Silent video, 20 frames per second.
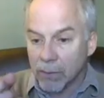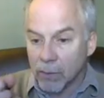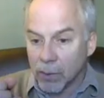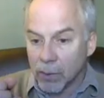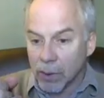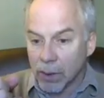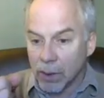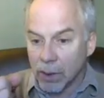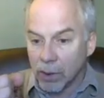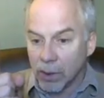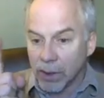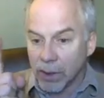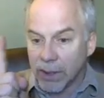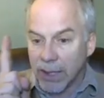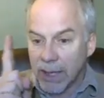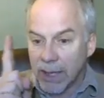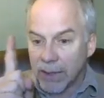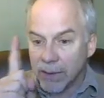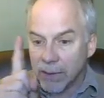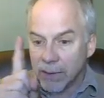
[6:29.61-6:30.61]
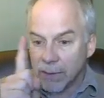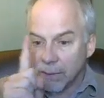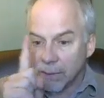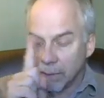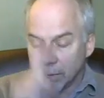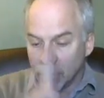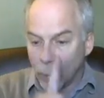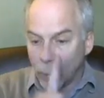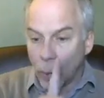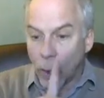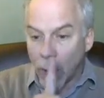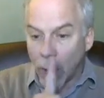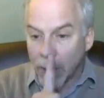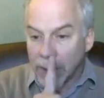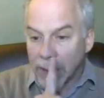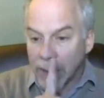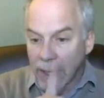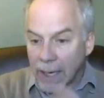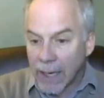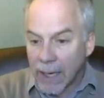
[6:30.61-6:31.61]
we're going to look at
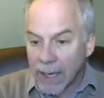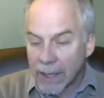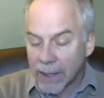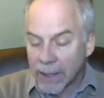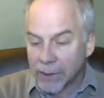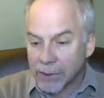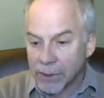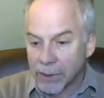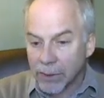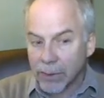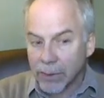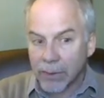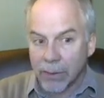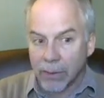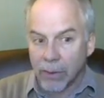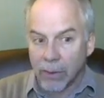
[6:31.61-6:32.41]
one odd integer,